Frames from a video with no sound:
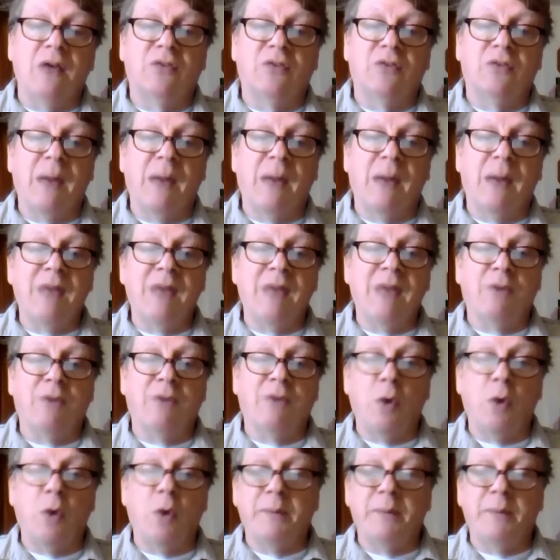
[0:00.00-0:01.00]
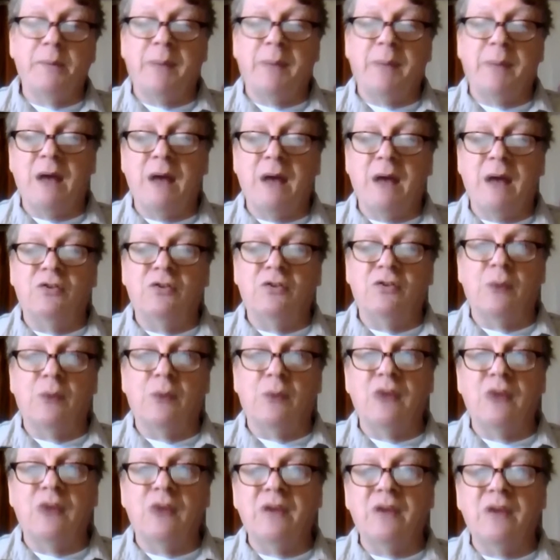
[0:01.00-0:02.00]
Demand for corporate bonds is
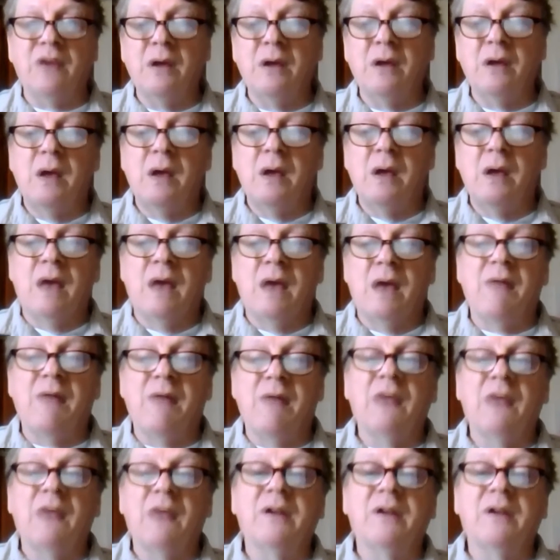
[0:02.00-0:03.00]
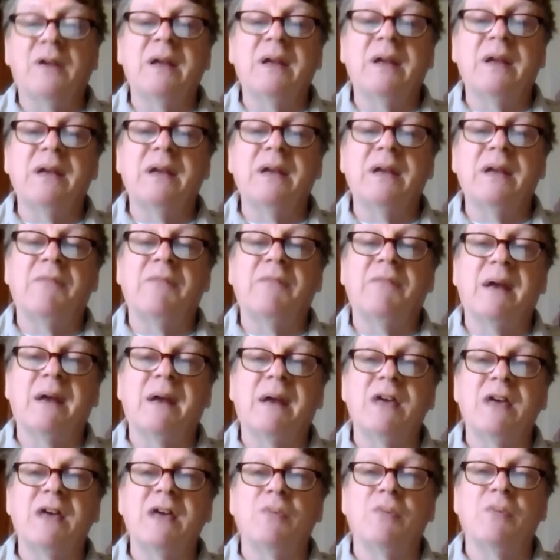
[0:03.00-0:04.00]
rising, and volatility in the
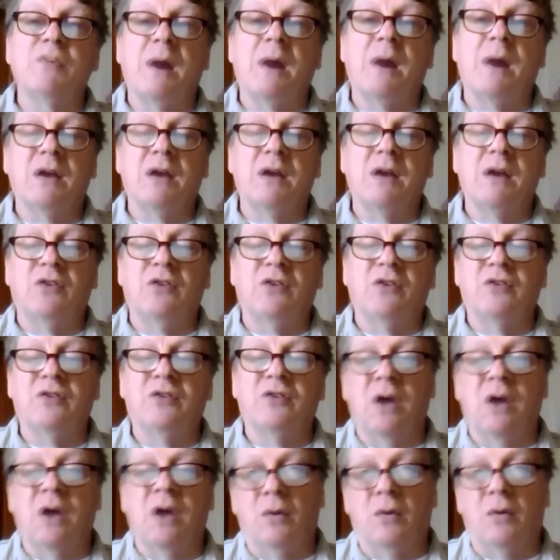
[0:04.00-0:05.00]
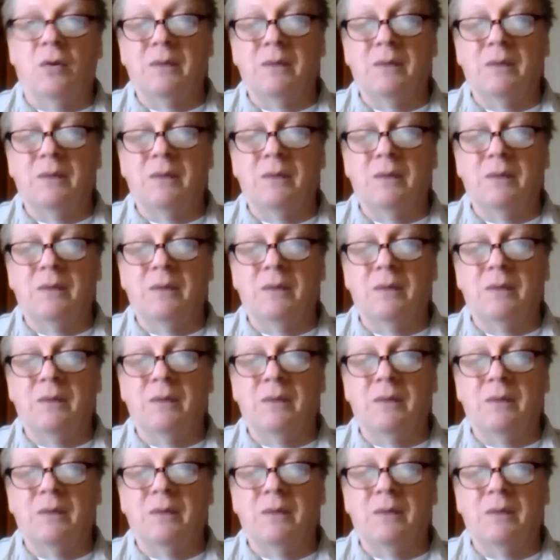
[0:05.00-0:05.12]
financial markets is low.